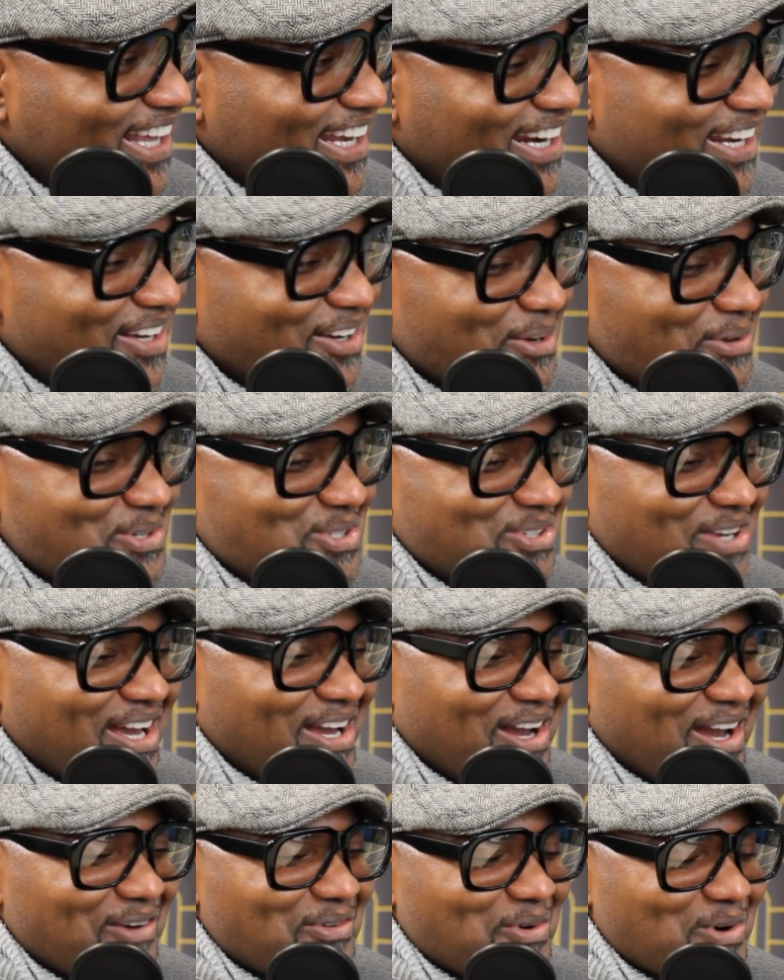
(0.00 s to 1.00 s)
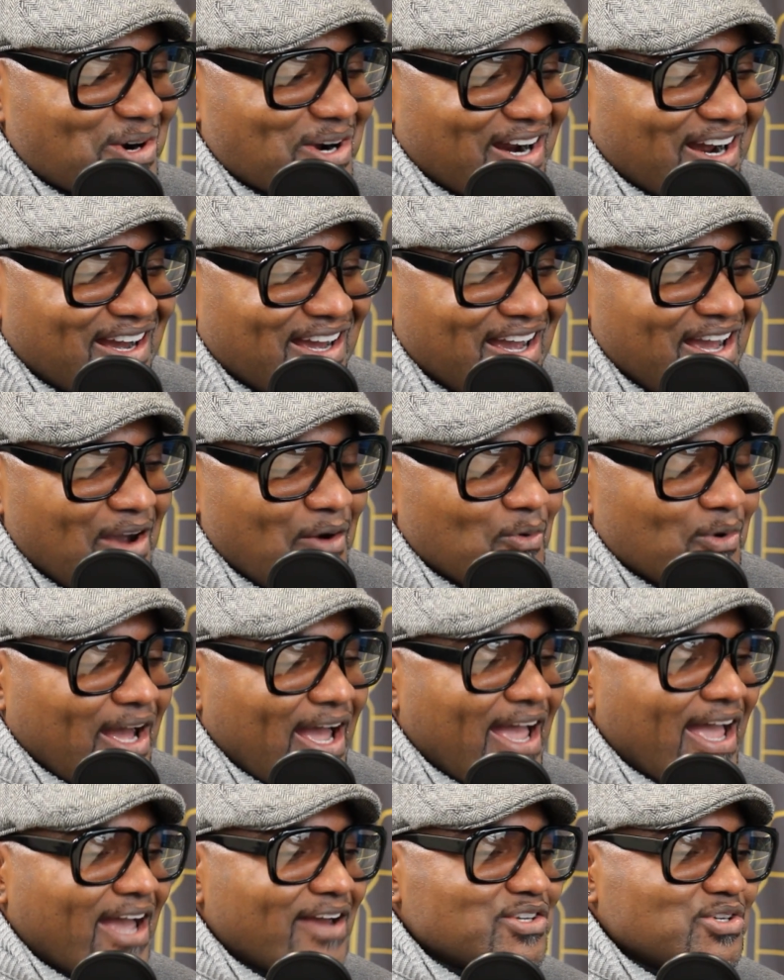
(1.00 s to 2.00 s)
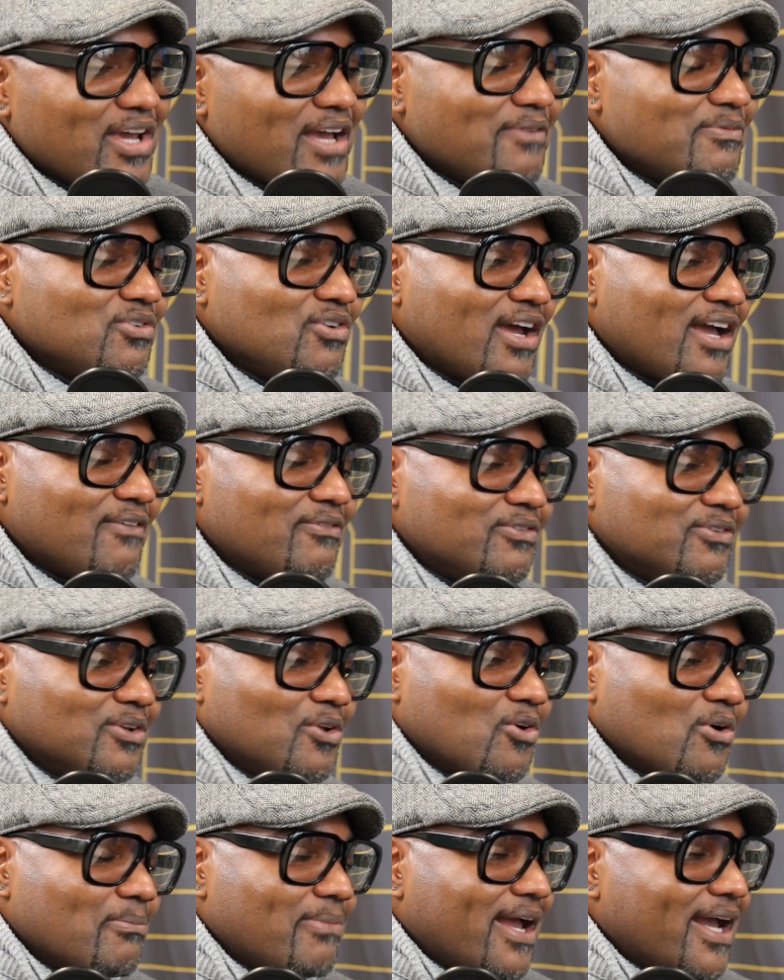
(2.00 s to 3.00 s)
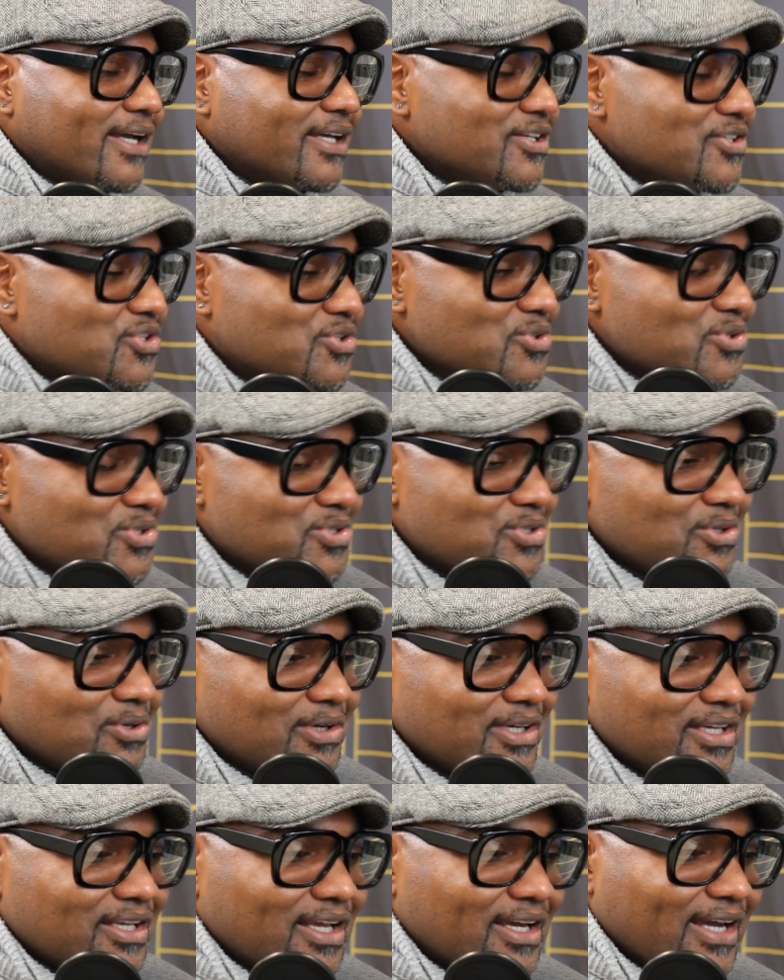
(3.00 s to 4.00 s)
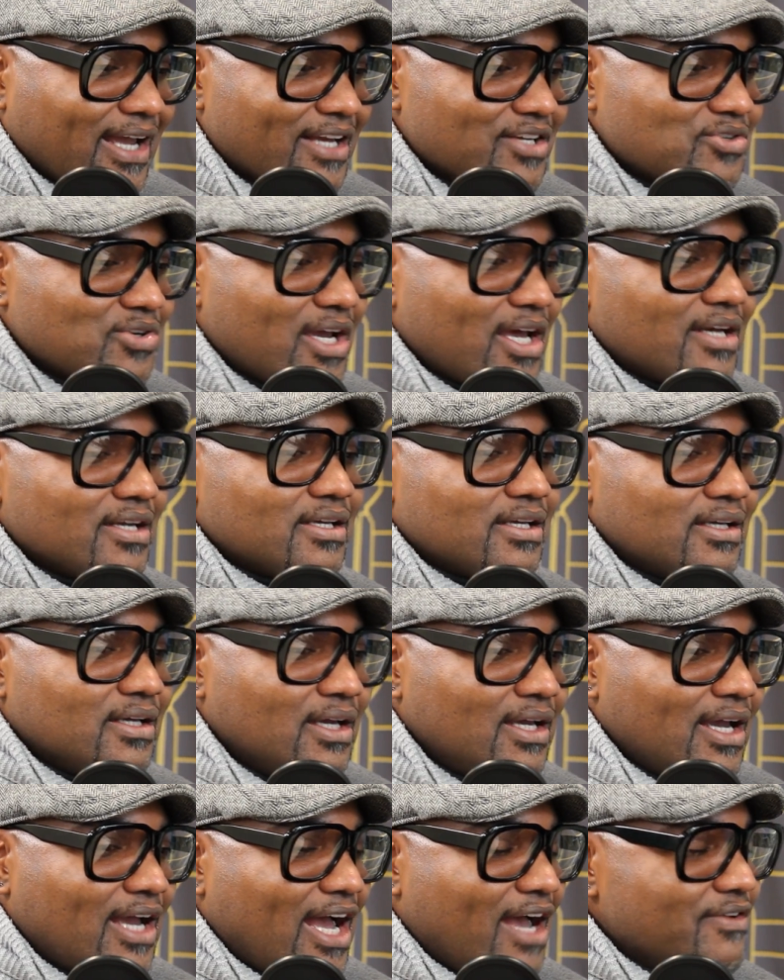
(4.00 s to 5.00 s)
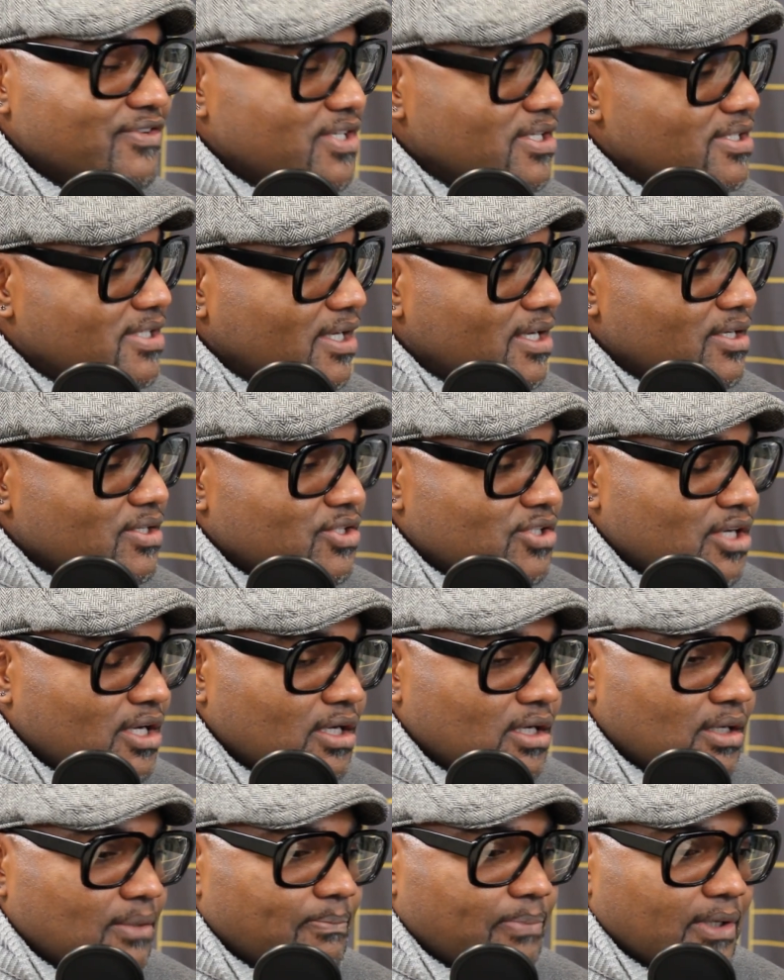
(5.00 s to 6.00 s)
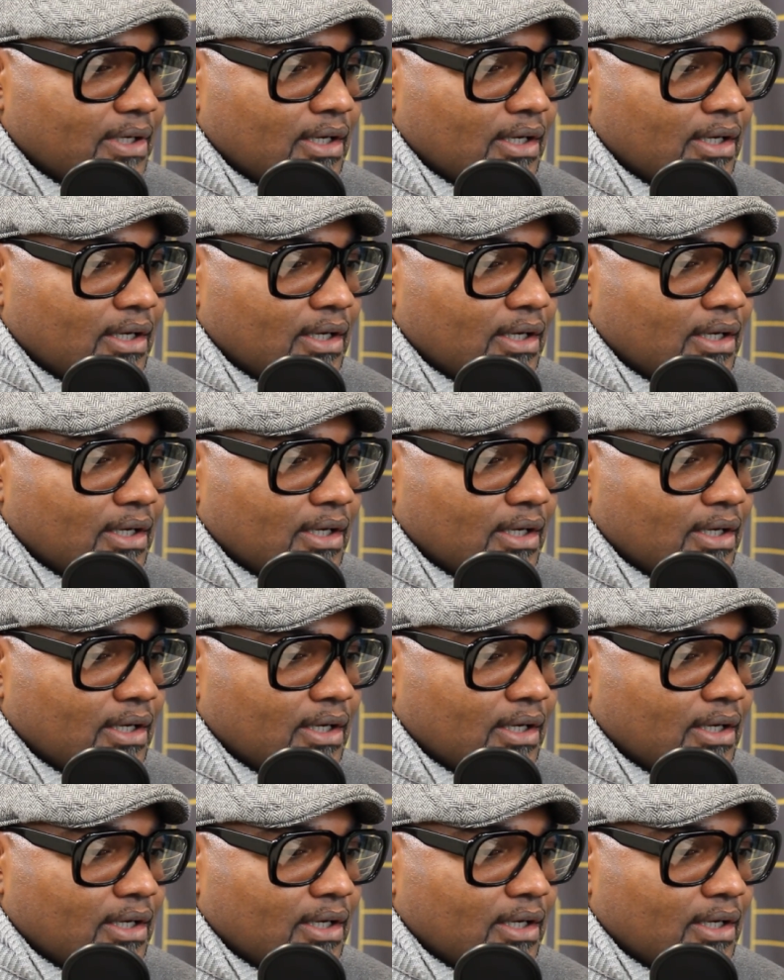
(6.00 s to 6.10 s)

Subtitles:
that helps. So I work. Well, I had to. I have lower back issues, so like I try to obviously stay in shape.